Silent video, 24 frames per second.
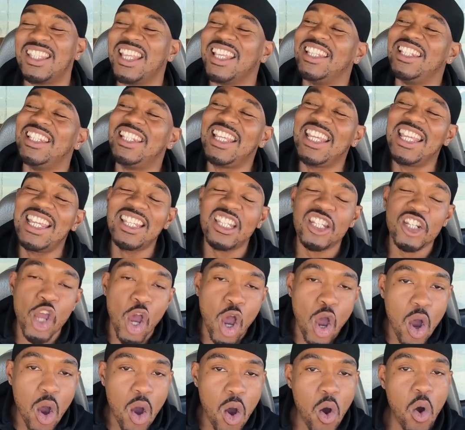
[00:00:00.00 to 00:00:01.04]
delete
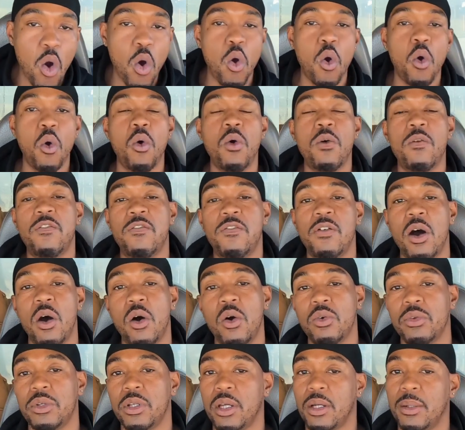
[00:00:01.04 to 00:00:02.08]
the whole
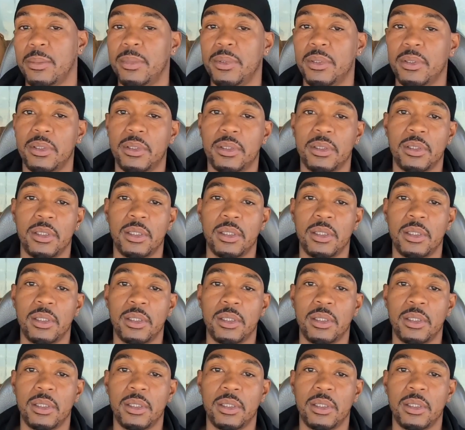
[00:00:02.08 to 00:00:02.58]
phone number.